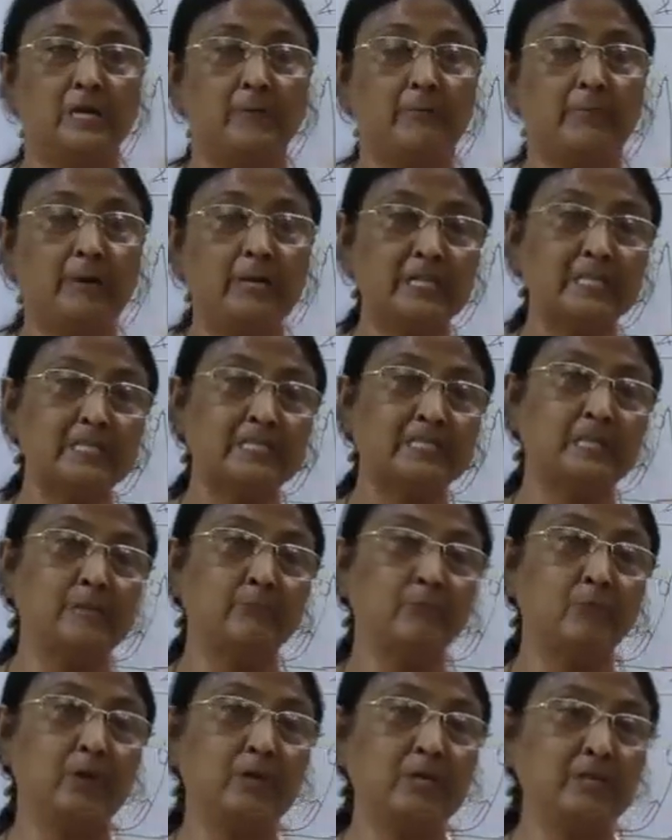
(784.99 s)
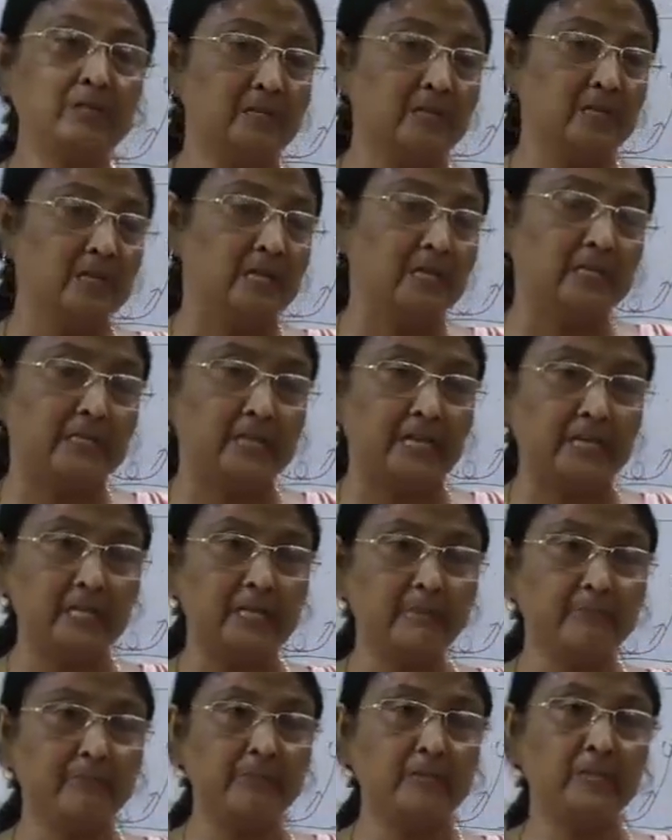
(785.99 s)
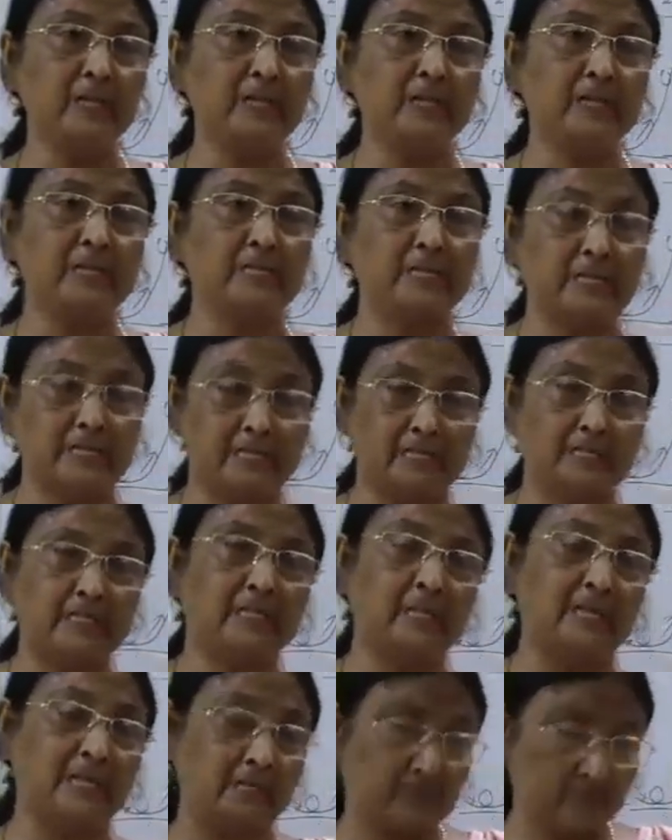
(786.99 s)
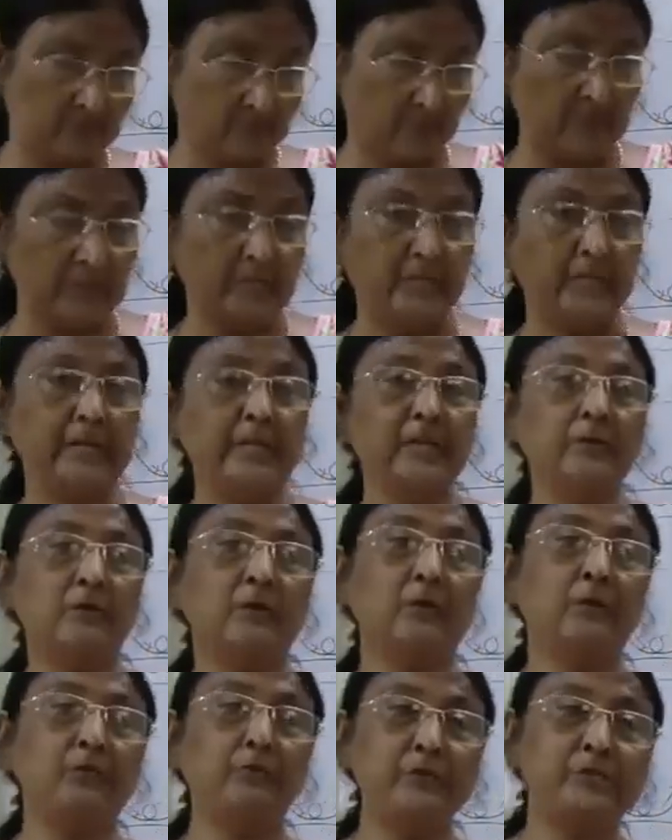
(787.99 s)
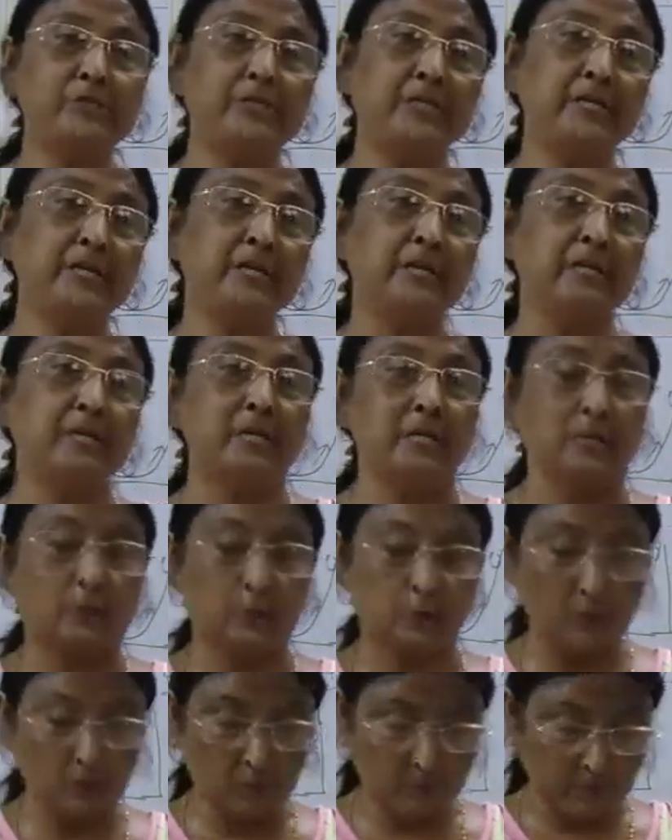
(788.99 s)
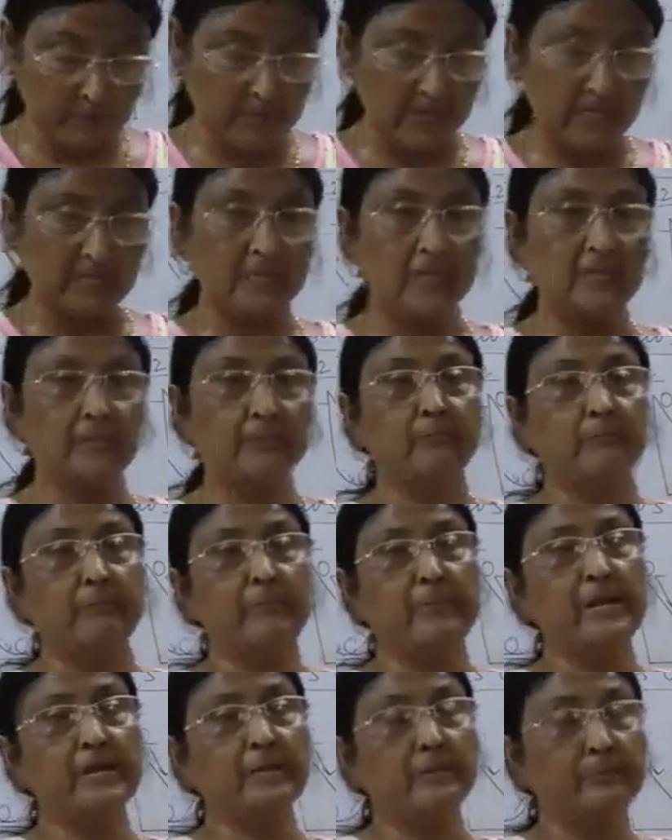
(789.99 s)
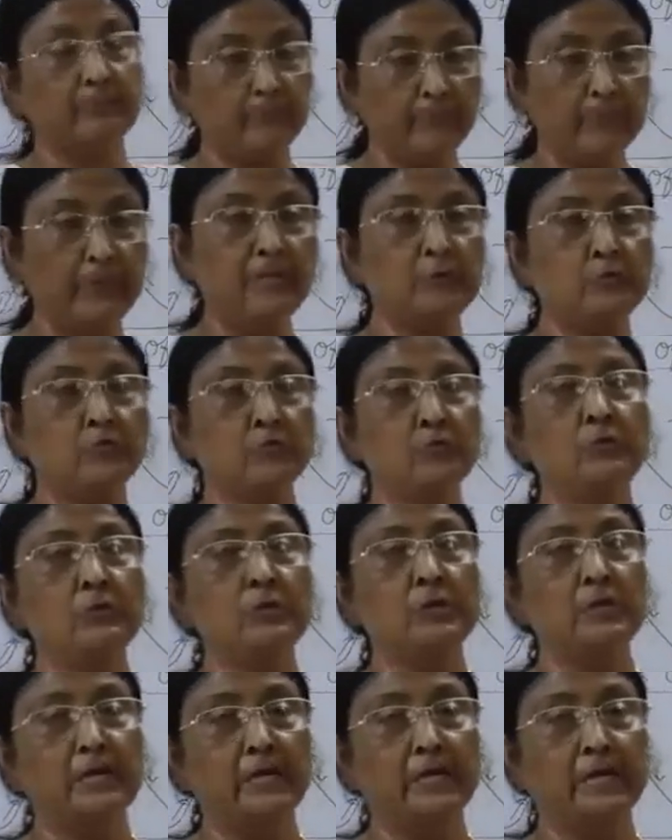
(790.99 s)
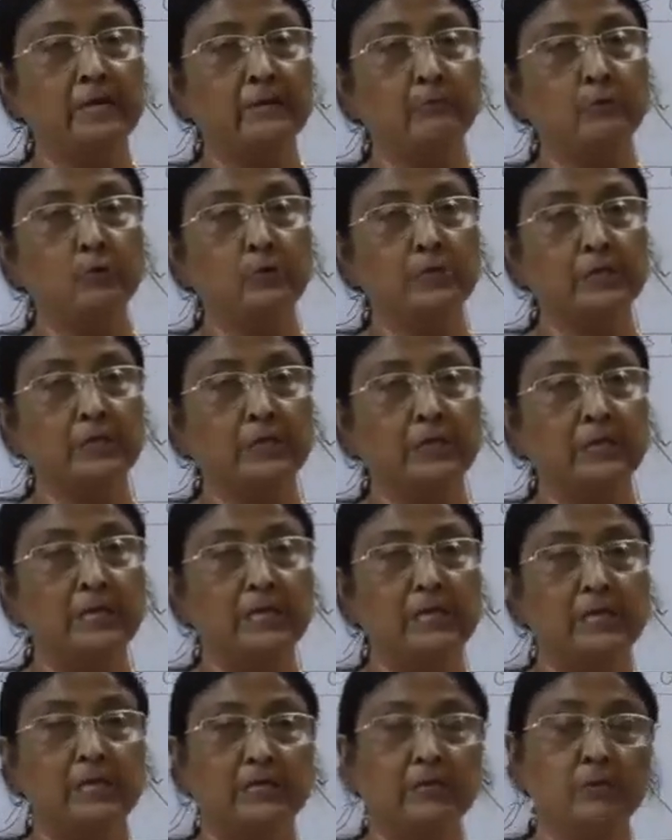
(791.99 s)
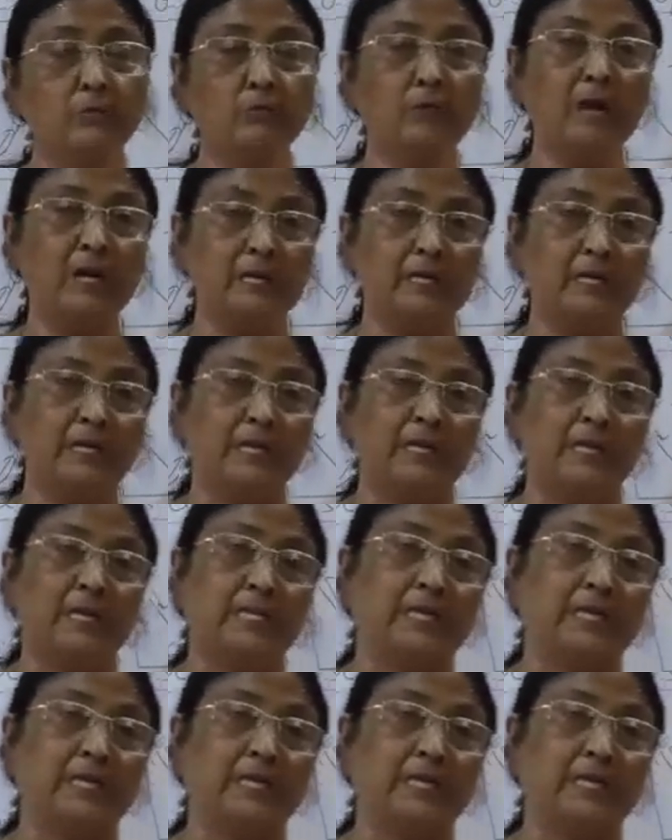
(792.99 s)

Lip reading: But if someone telling me, wanting or wishing to make me to in motion, then what?